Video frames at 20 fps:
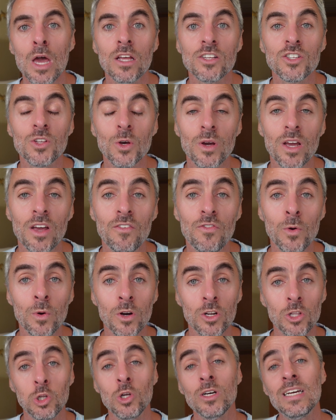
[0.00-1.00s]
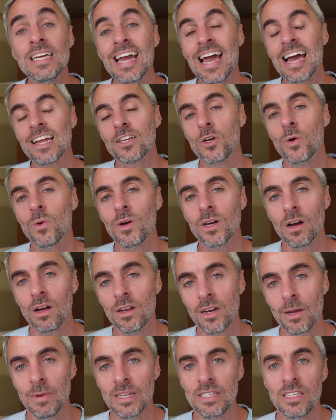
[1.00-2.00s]
So if you are looking at going
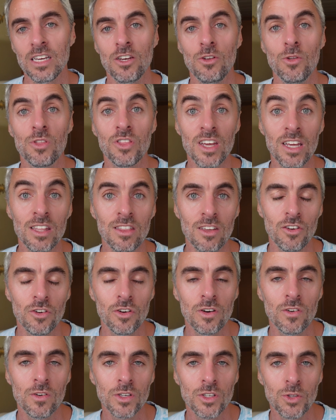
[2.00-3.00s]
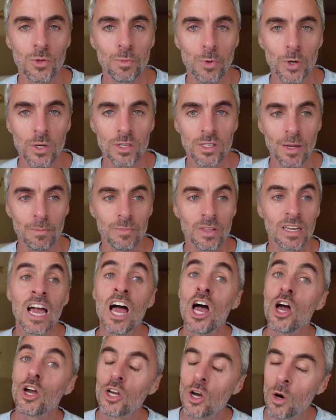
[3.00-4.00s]
on MSC and you think that you're going to book something,
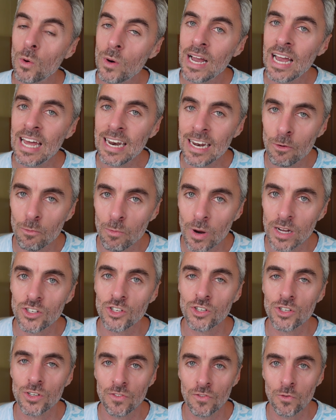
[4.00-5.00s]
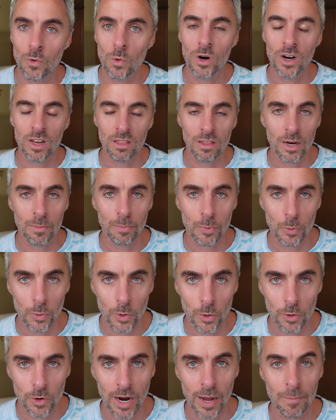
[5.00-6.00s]
go ahead and register for their
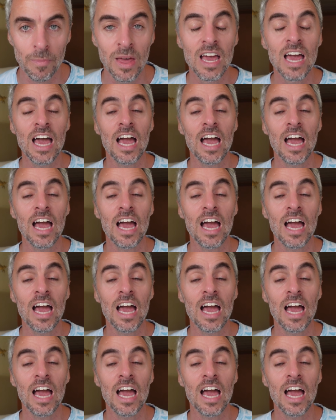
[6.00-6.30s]
program.